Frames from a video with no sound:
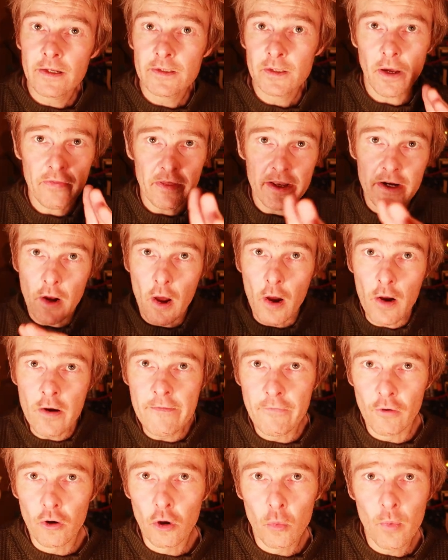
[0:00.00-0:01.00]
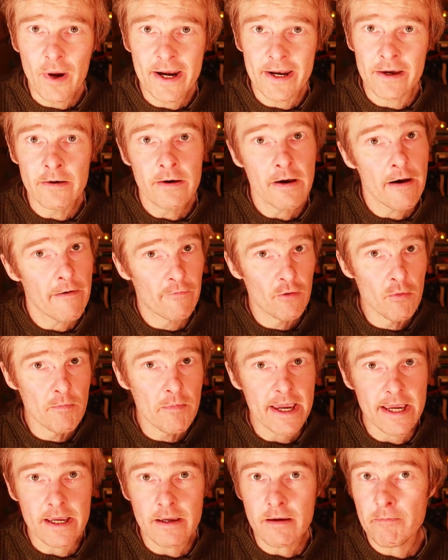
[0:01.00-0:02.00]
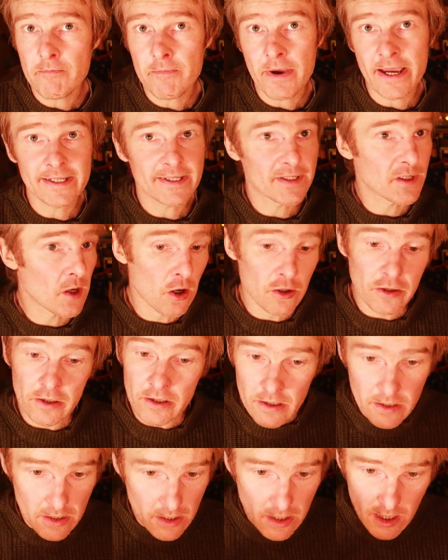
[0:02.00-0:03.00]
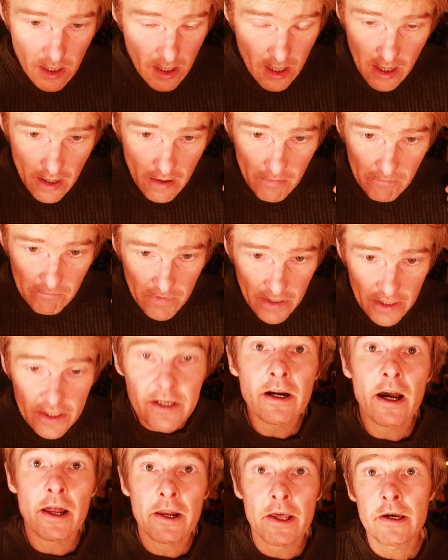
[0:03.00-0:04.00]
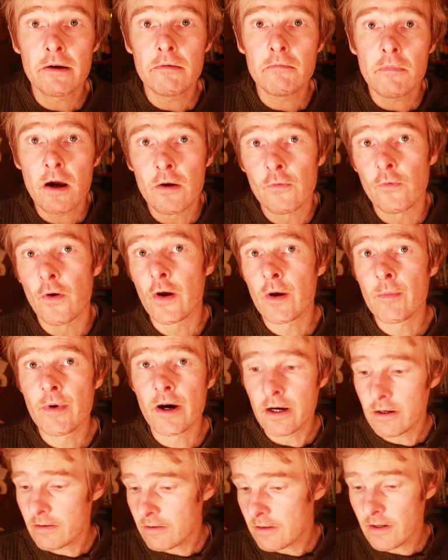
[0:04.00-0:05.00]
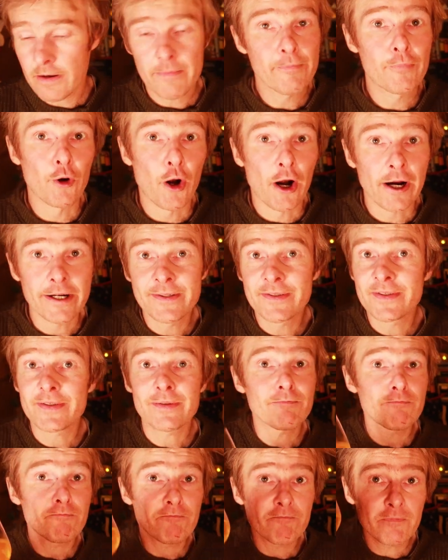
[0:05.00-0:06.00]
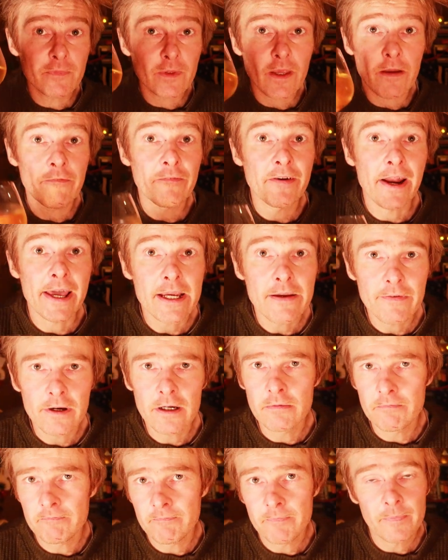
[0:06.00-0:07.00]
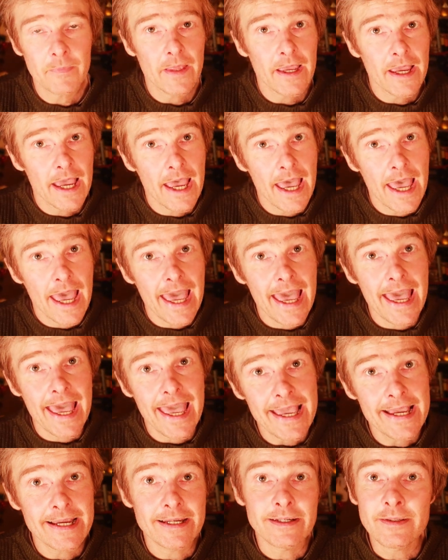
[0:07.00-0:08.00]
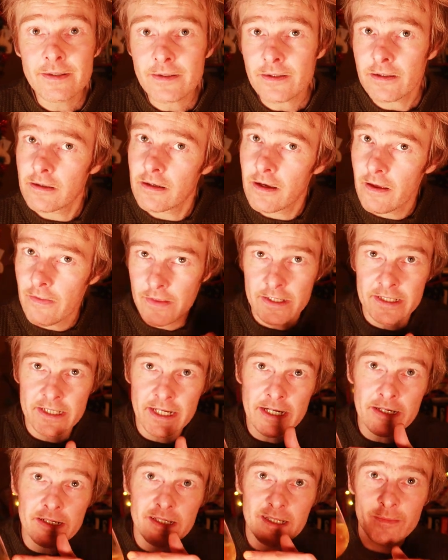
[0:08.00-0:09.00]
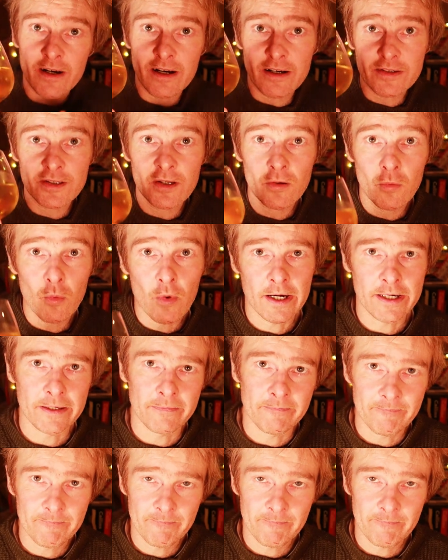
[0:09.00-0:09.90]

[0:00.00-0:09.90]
So I think overall winner for me, based on colour, aroma, price, flavour, is the tin tomato wine,